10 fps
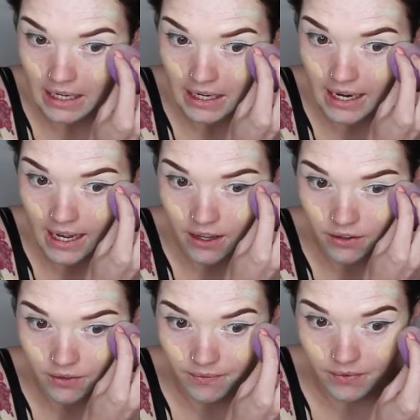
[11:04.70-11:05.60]

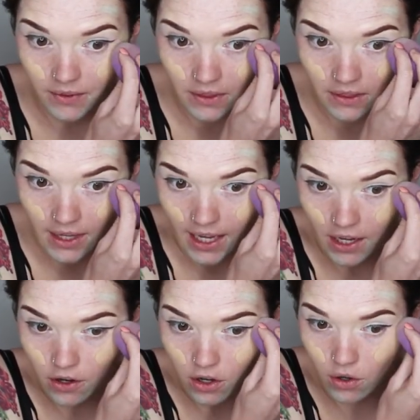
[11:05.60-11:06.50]
Now they
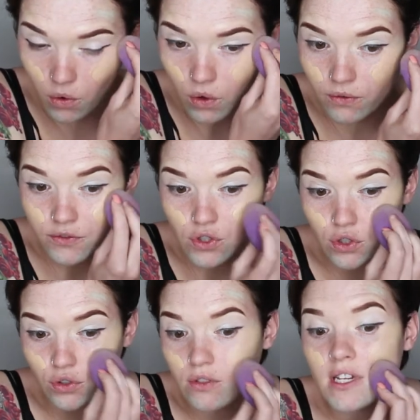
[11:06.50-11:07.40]
are off
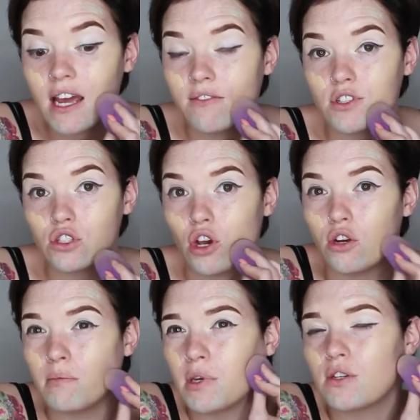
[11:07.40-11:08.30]
to David's
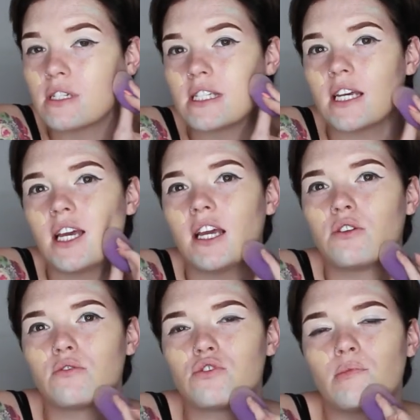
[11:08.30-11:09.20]
home because
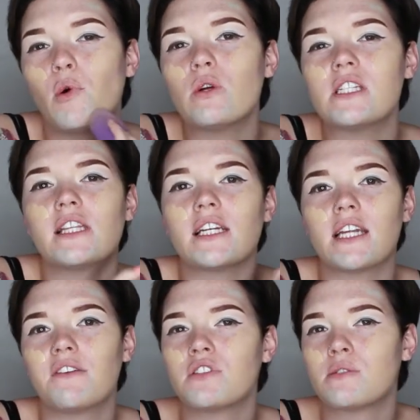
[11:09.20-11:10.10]
it was reported that
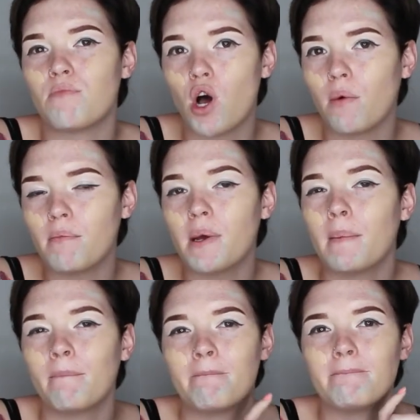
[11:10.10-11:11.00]
David's mom,
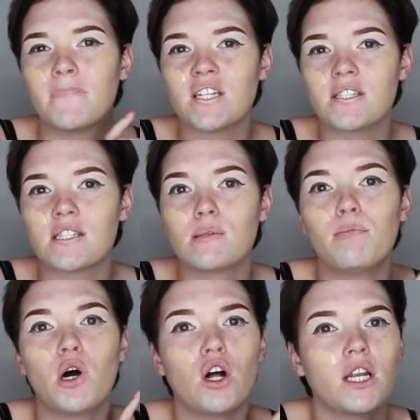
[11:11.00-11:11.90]
Missus
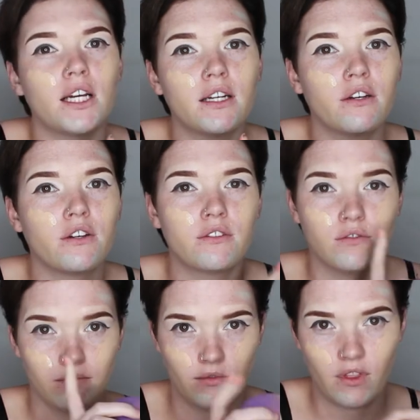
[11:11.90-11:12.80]
Pollock,
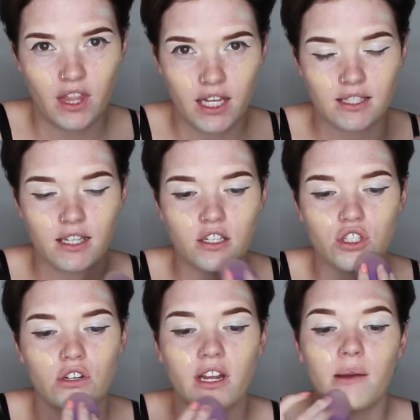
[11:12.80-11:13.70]
that's their
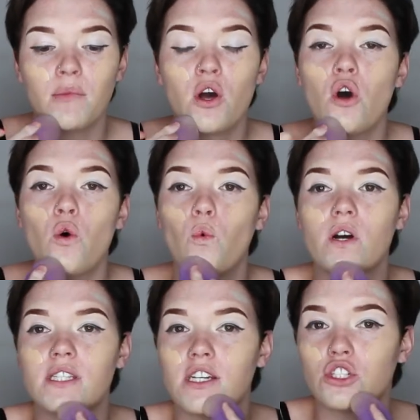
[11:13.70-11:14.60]
surname,
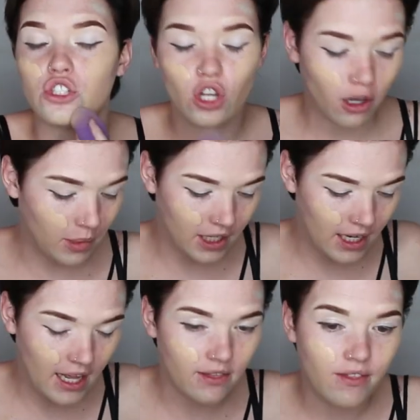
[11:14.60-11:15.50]
was in Durban
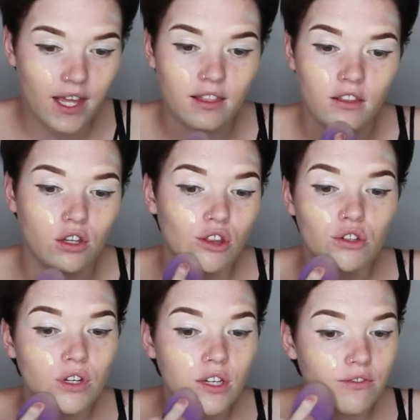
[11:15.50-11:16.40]
and that the
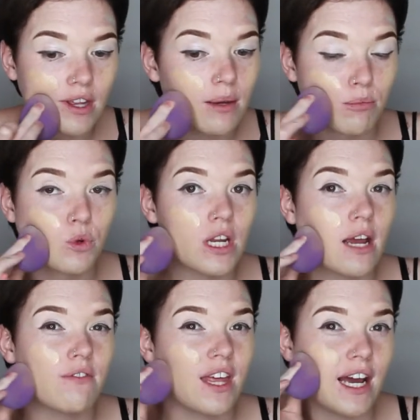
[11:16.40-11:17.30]
three of them would
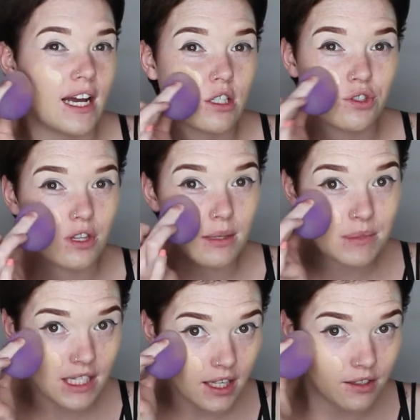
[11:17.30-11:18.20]
have the house to
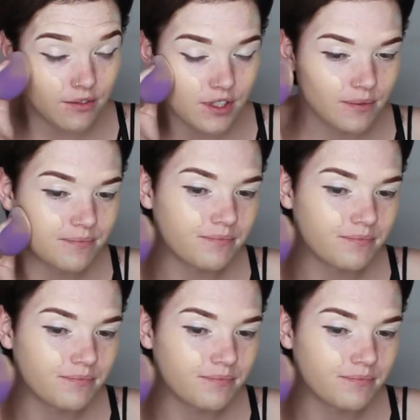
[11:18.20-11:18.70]
themselves.